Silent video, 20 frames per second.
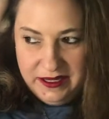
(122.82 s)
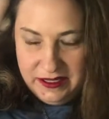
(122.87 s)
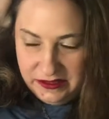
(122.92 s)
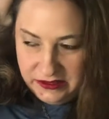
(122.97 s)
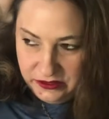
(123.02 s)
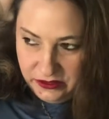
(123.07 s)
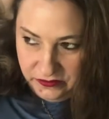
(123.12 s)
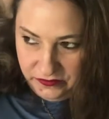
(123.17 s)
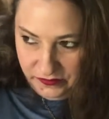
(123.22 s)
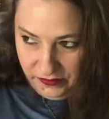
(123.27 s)

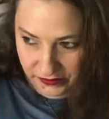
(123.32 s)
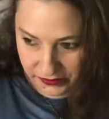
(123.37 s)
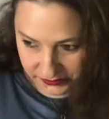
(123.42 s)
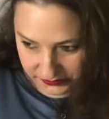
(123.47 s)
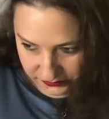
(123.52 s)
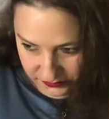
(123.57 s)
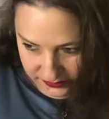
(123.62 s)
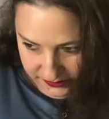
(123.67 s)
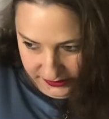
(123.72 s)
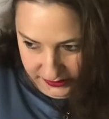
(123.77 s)
So
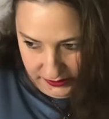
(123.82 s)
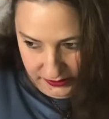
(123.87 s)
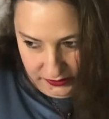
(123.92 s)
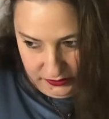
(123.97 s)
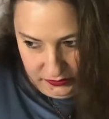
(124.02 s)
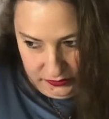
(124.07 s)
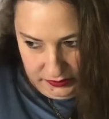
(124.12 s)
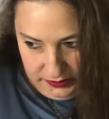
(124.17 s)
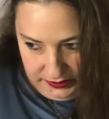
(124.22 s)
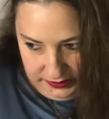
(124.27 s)
first what I
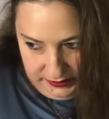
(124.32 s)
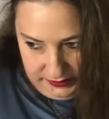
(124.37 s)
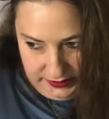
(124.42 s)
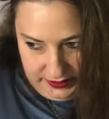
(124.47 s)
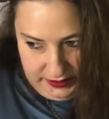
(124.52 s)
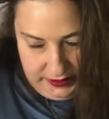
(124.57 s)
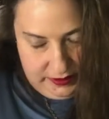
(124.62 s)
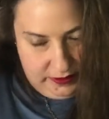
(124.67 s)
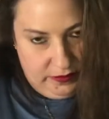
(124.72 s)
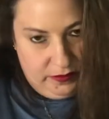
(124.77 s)
do is
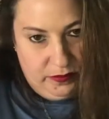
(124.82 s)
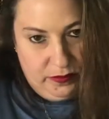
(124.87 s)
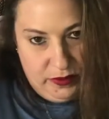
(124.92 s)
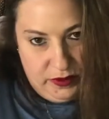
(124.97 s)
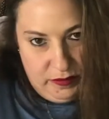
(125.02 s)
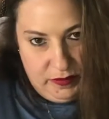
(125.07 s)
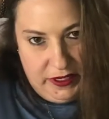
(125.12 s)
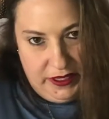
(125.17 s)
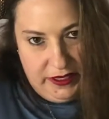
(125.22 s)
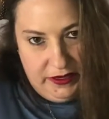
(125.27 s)
I
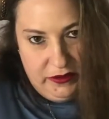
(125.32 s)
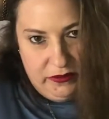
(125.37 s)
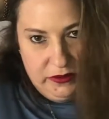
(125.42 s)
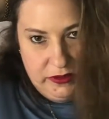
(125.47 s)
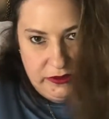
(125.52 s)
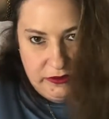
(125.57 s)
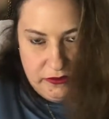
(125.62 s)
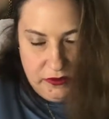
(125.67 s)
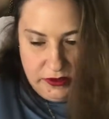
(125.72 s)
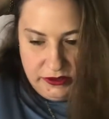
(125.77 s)
put my hair in a
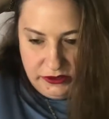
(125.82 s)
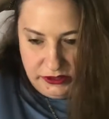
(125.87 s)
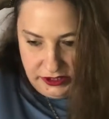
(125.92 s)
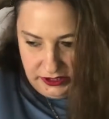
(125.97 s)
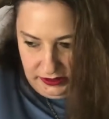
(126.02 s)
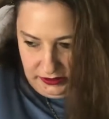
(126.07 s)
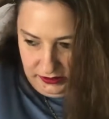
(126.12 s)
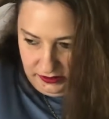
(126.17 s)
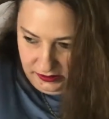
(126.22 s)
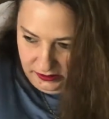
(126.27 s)

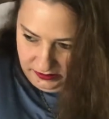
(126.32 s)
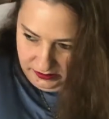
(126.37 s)
scrunchie.